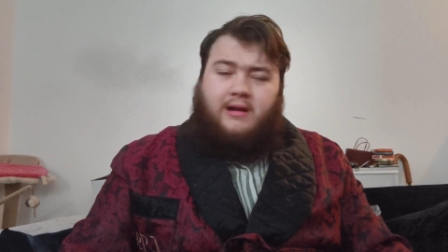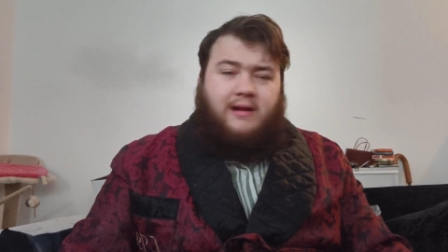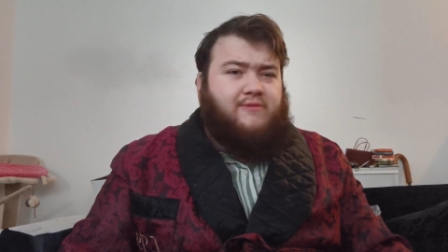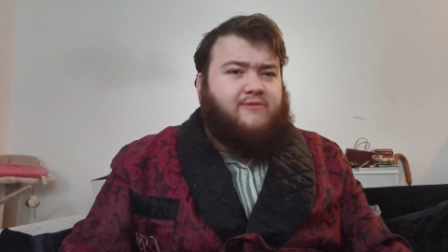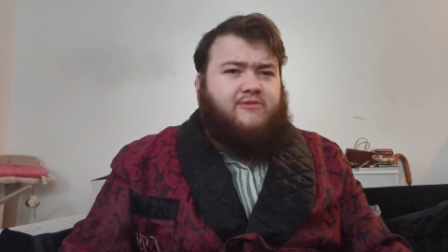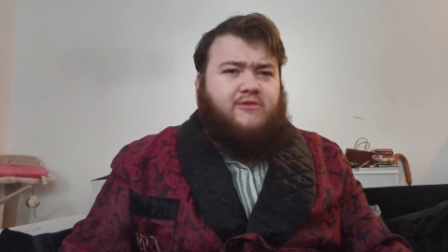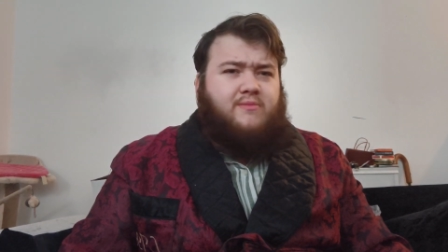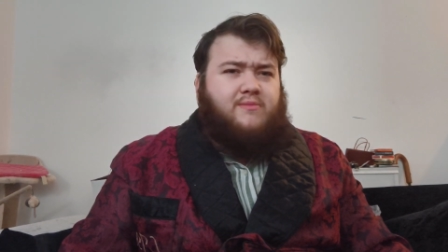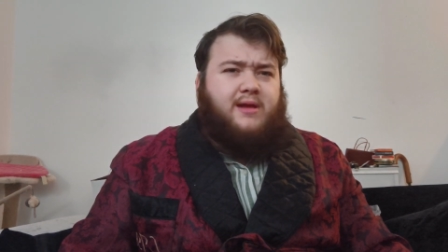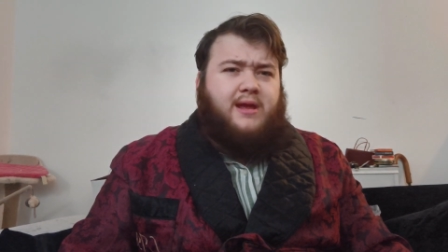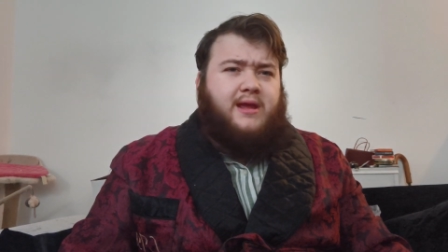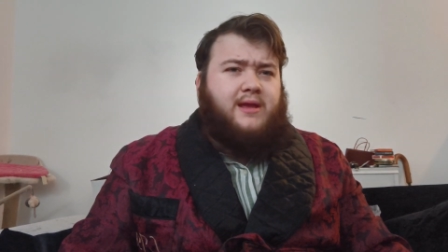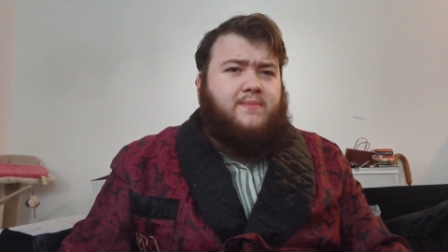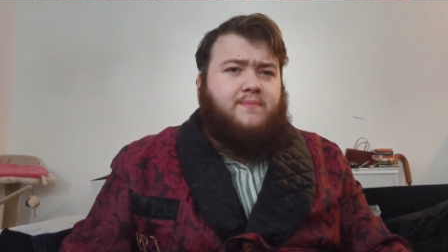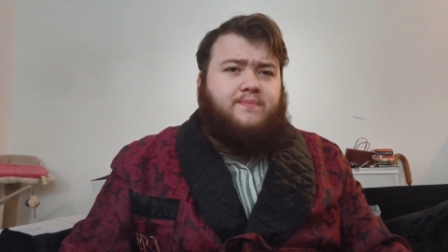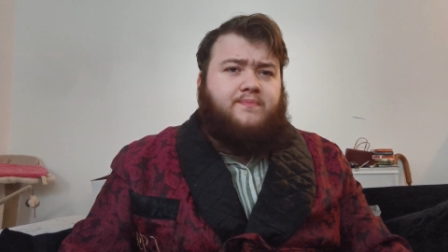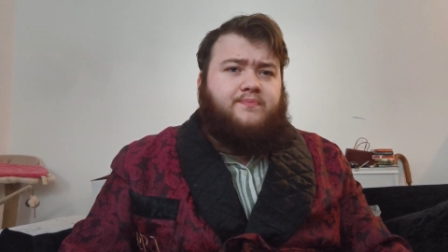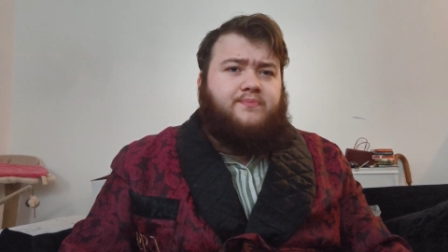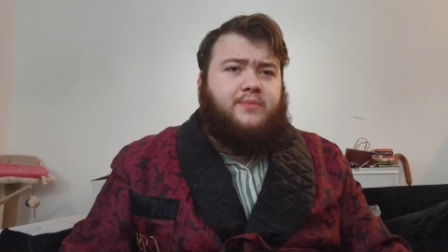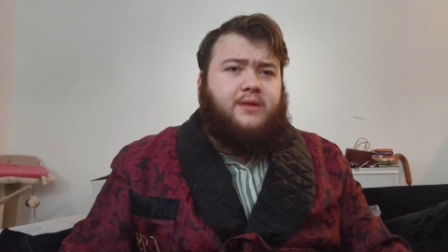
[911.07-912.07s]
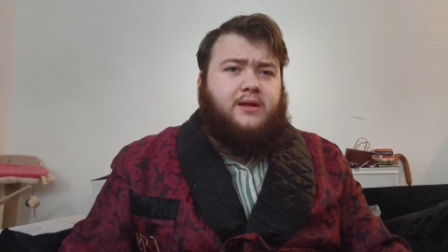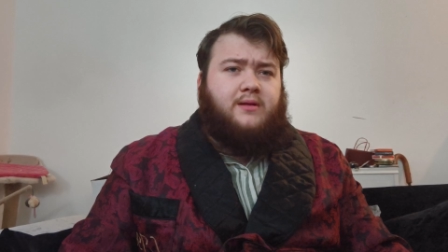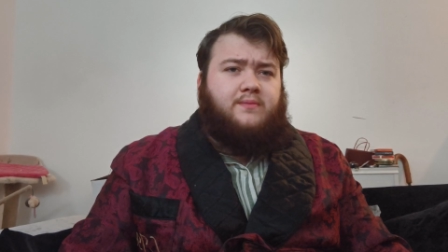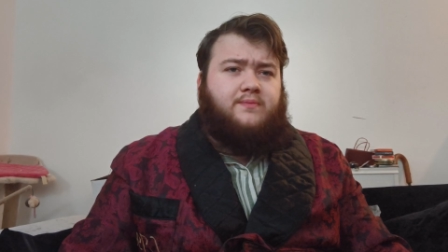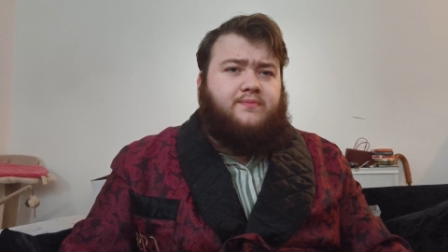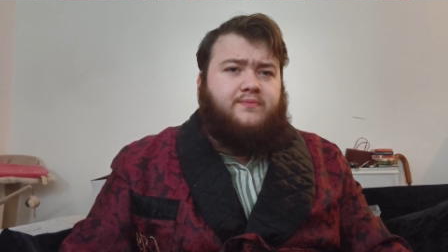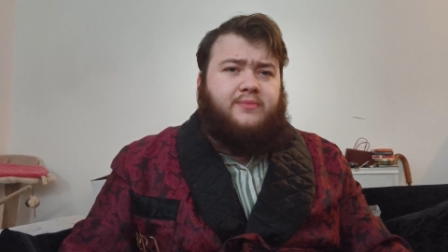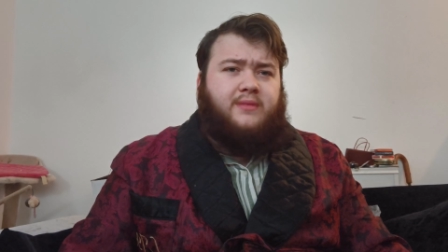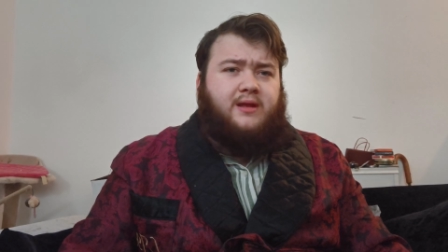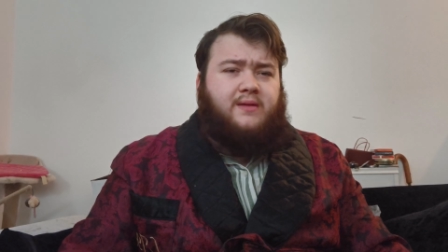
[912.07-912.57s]
And for me,
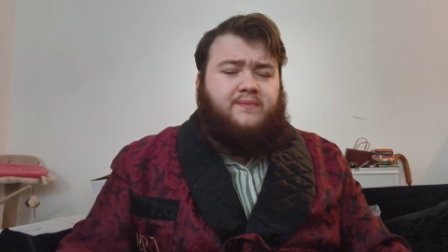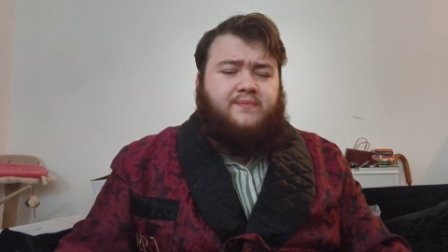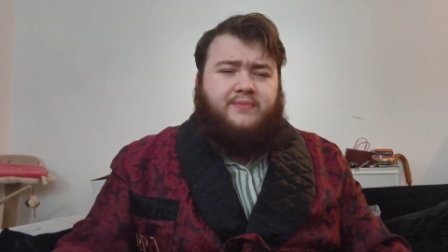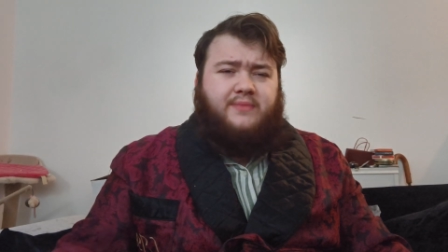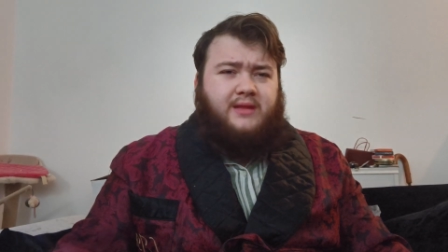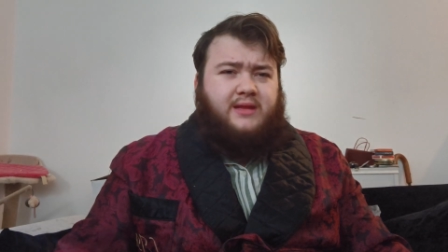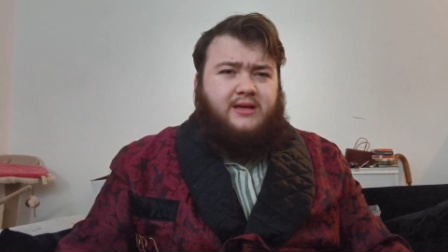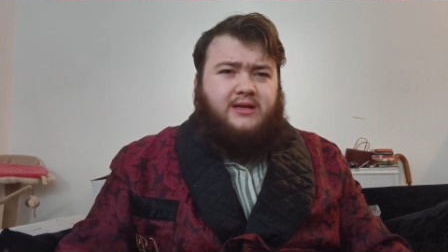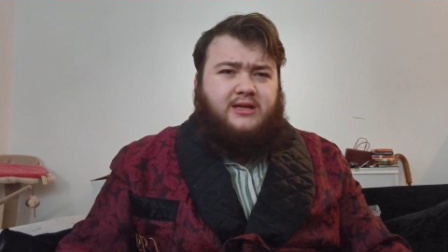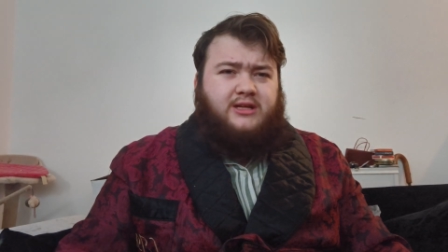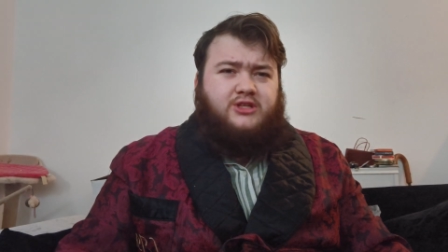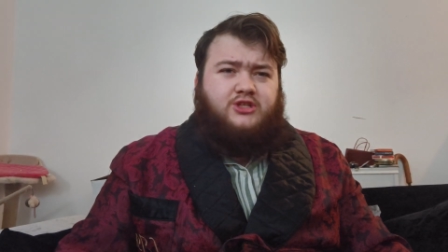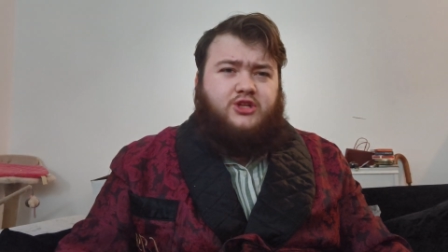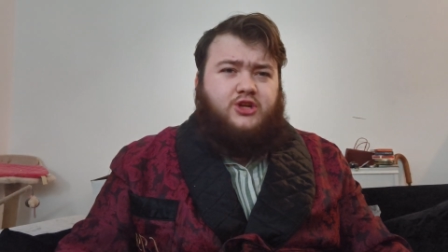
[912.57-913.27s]
it's